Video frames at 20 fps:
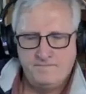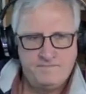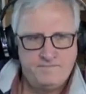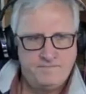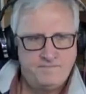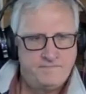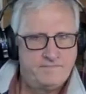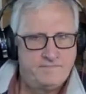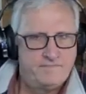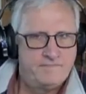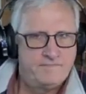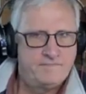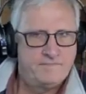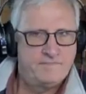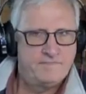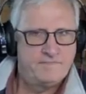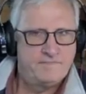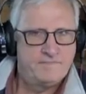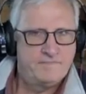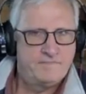
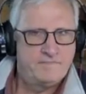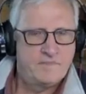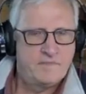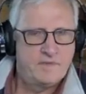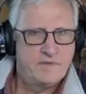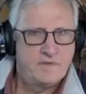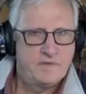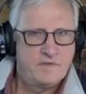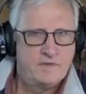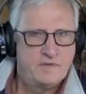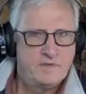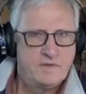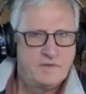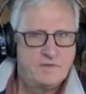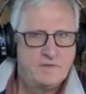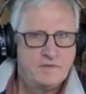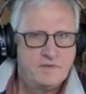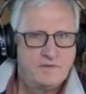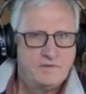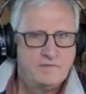
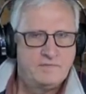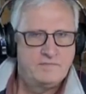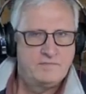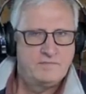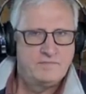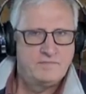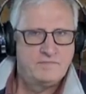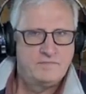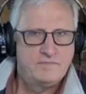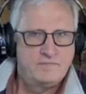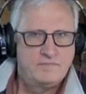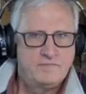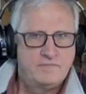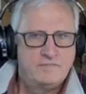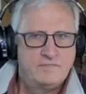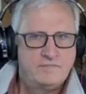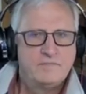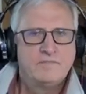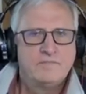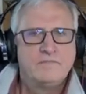
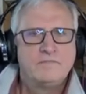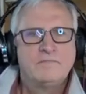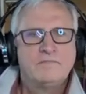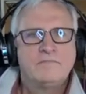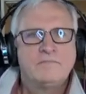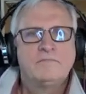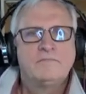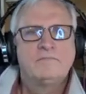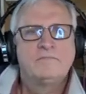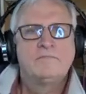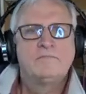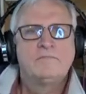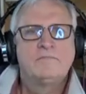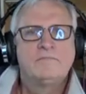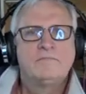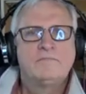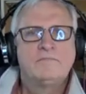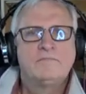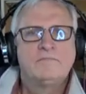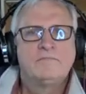
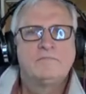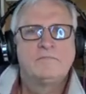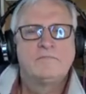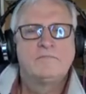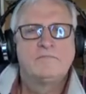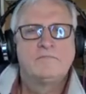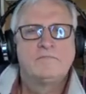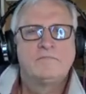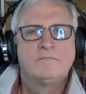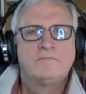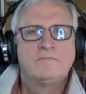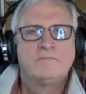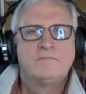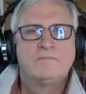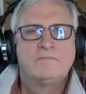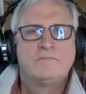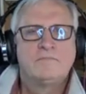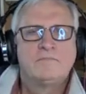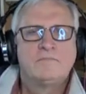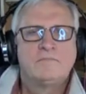
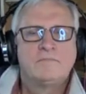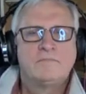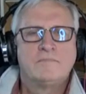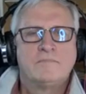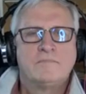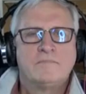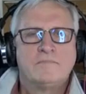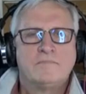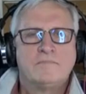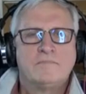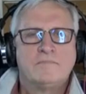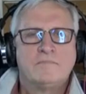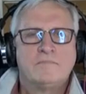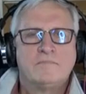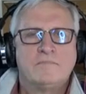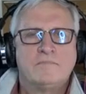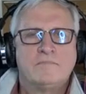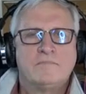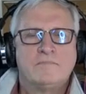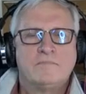
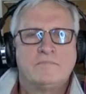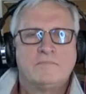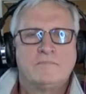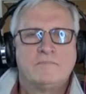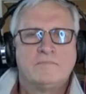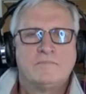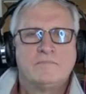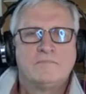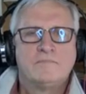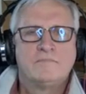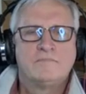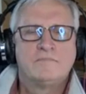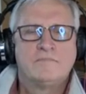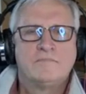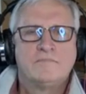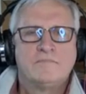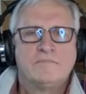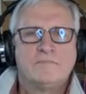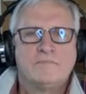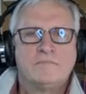
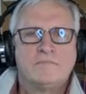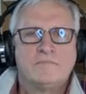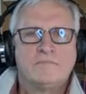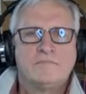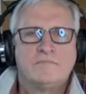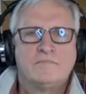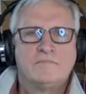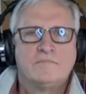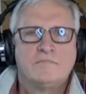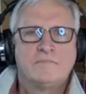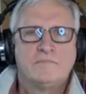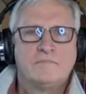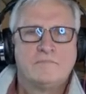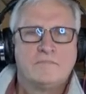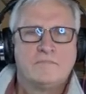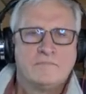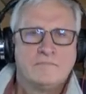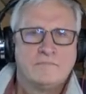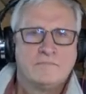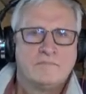(silent)